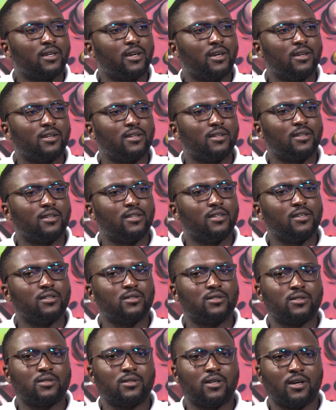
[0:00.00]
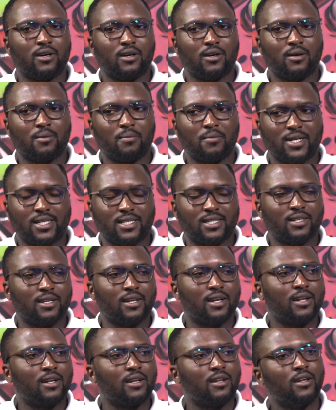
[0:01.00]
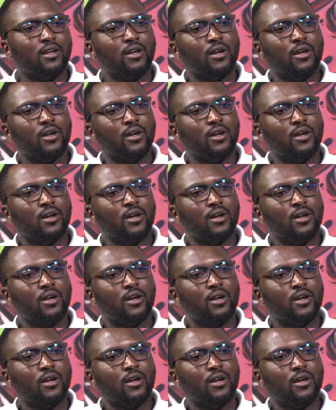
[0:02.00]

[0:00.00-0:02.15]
and this material